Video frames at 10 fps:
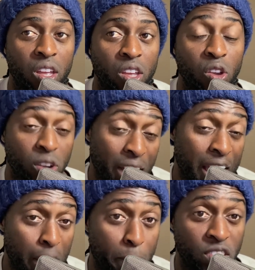you're going to
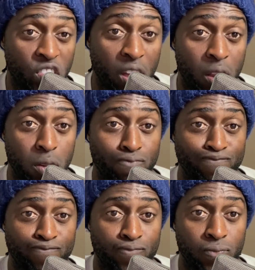end up in jail
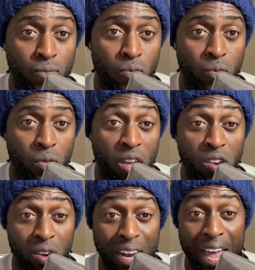and
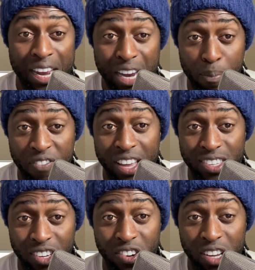you're going to end up
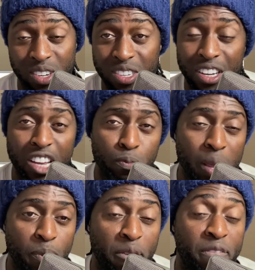facing justice. Unless
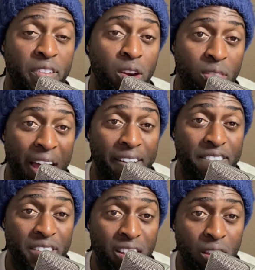people fear that,
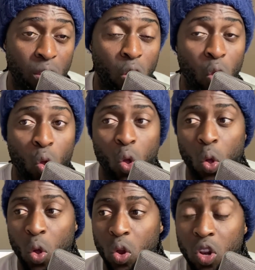feel
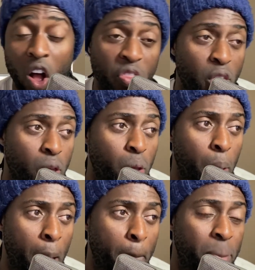not the
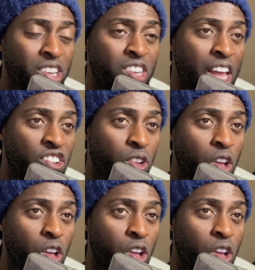potential